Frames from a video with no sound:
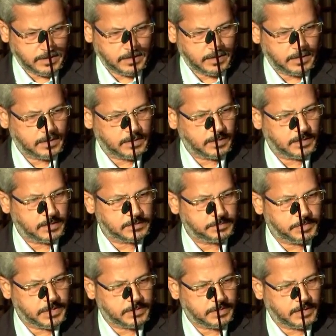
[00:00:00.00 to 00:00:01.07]
The
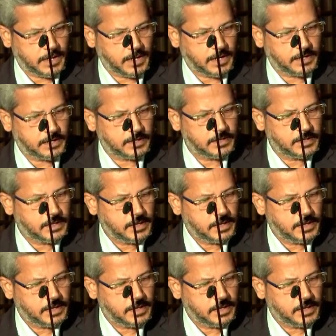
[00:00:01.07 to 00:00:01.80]
patient had a